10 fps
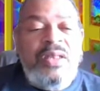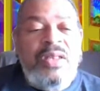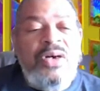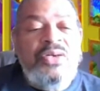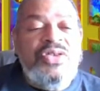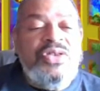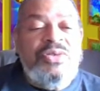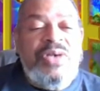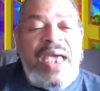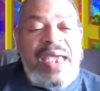Those
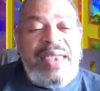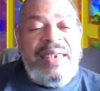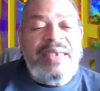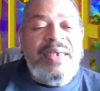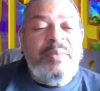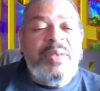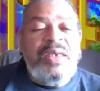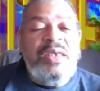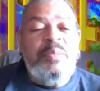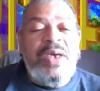who hate him,
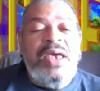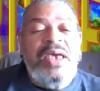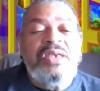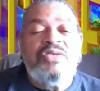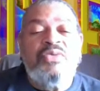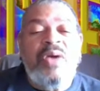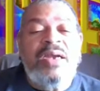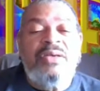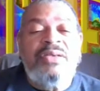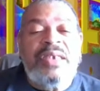he pays right
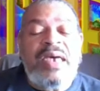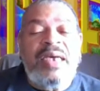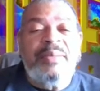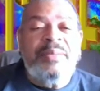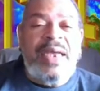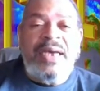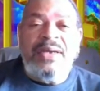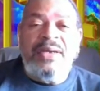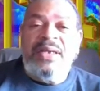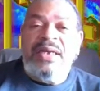on time.
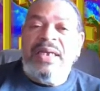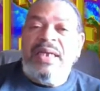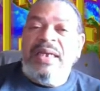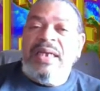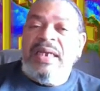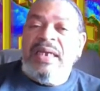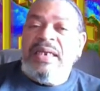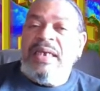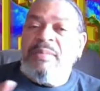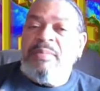Now,
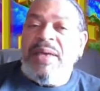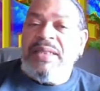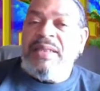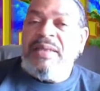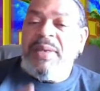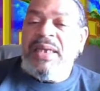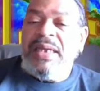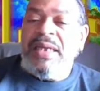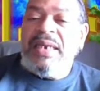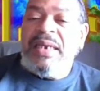he doesn't pay them
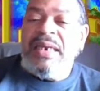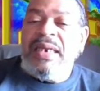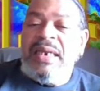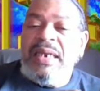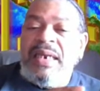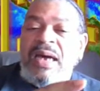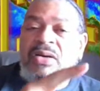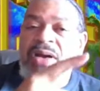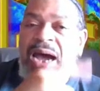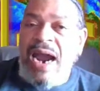in
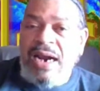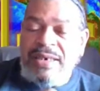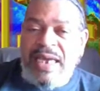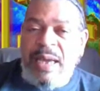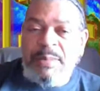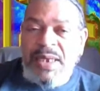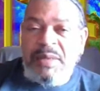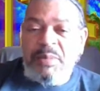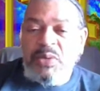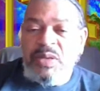on our
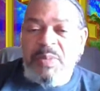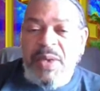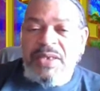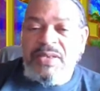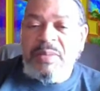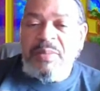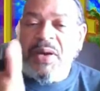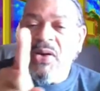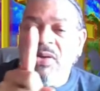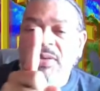timetable. He pays them
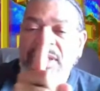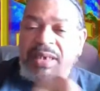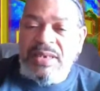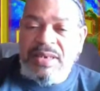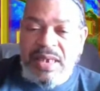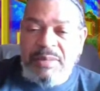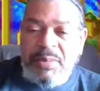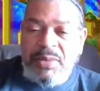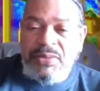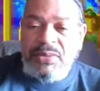on his
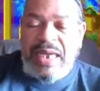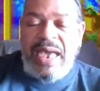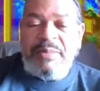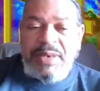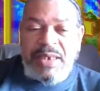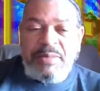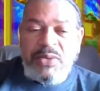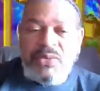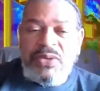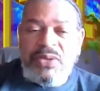table,
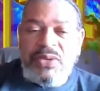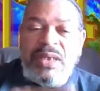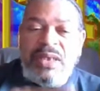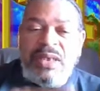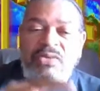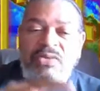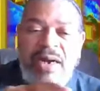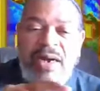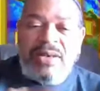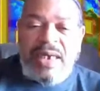timetable. He's
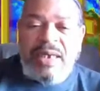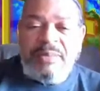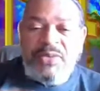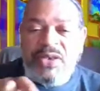right on time.